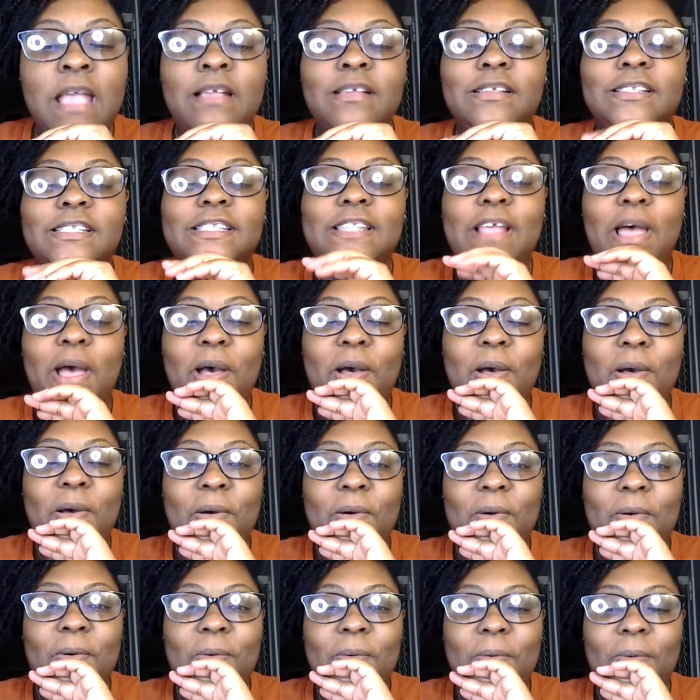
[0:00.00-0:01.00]

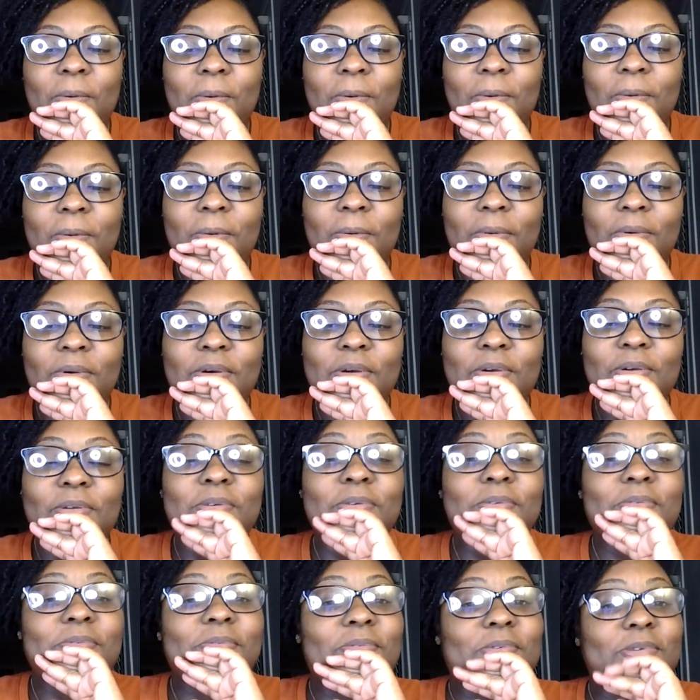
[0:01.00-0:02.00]
So
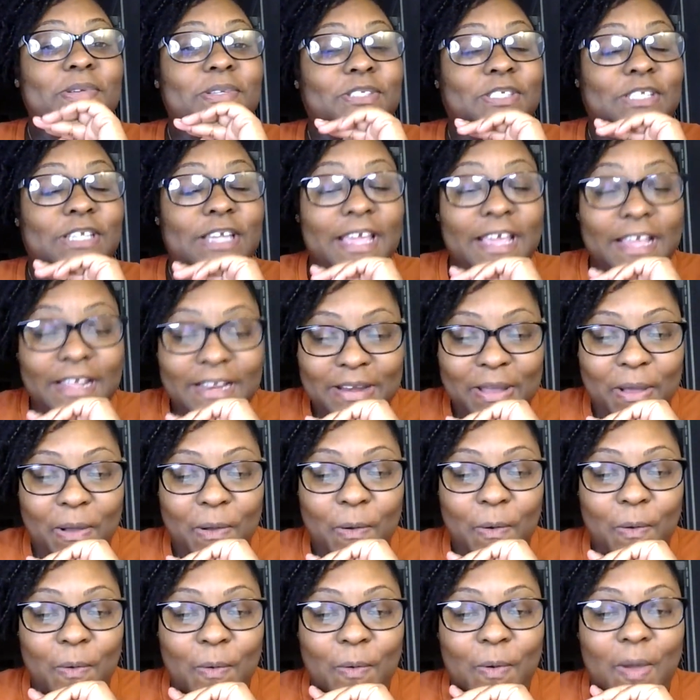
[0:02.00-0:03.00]

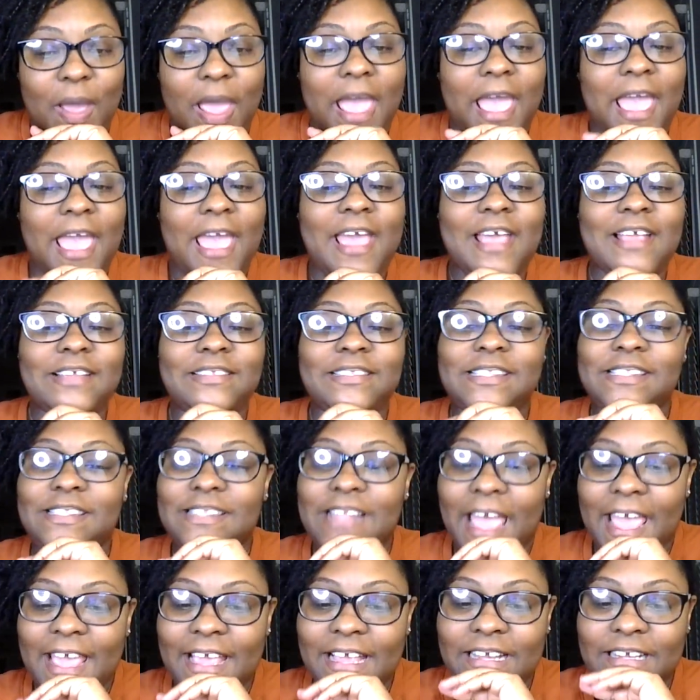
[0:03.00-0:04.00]
Chino as
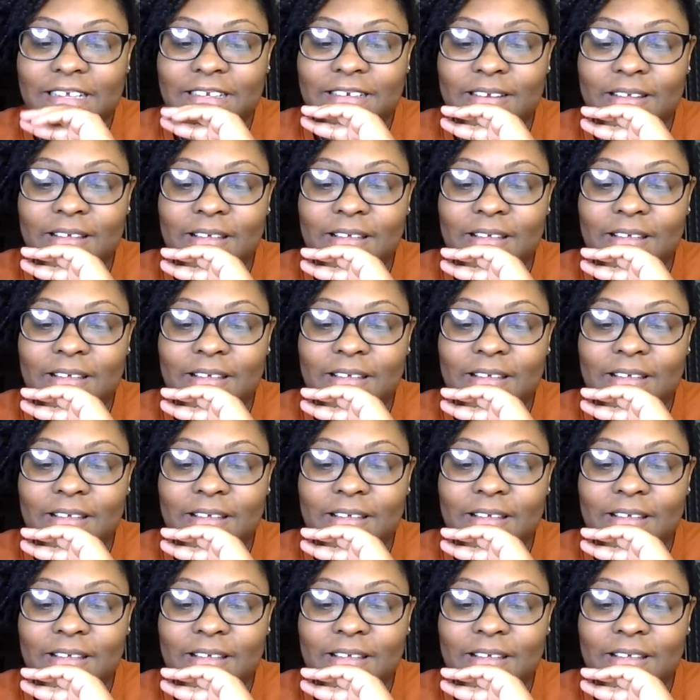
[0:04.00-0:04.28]
Saint,